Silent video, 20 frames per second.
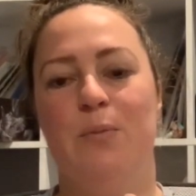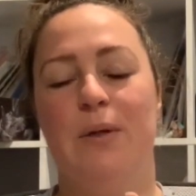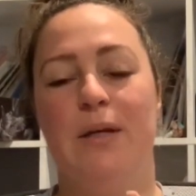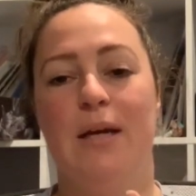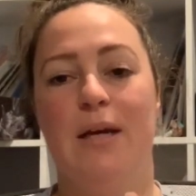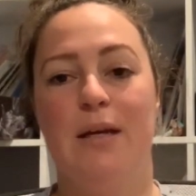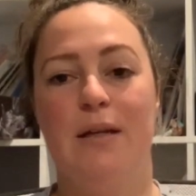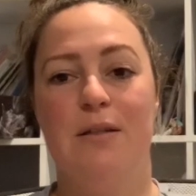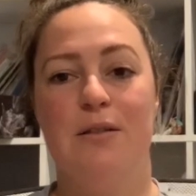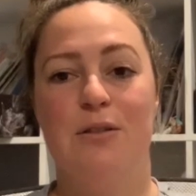we
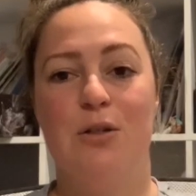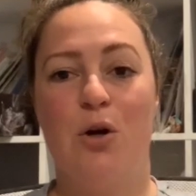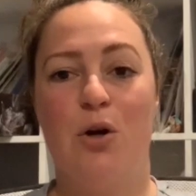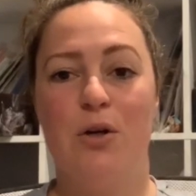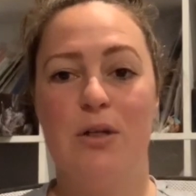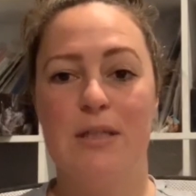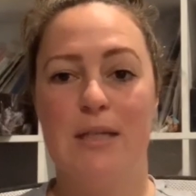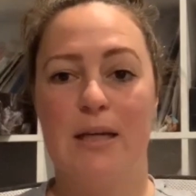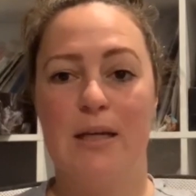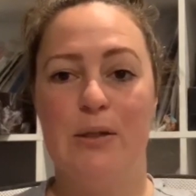had
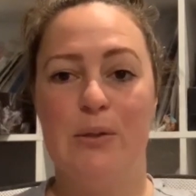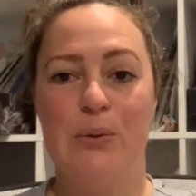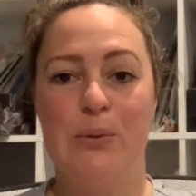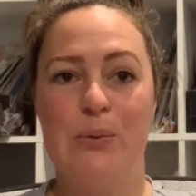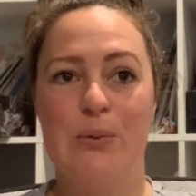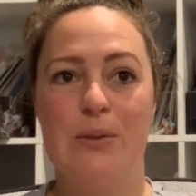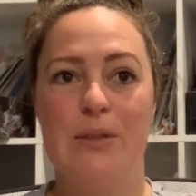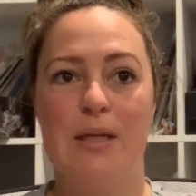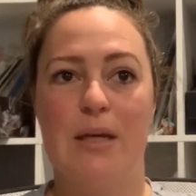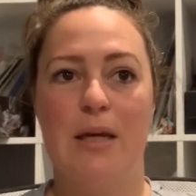
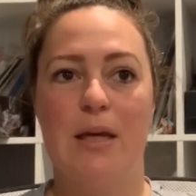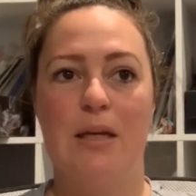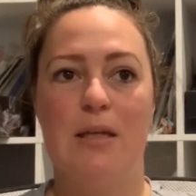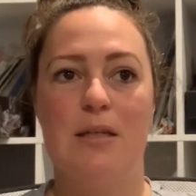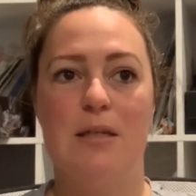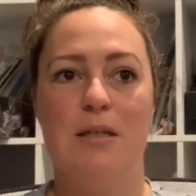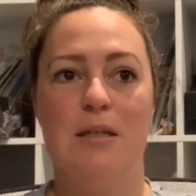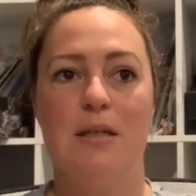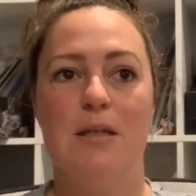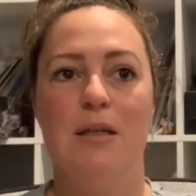cocktails,
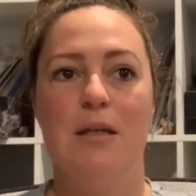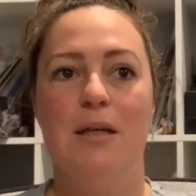and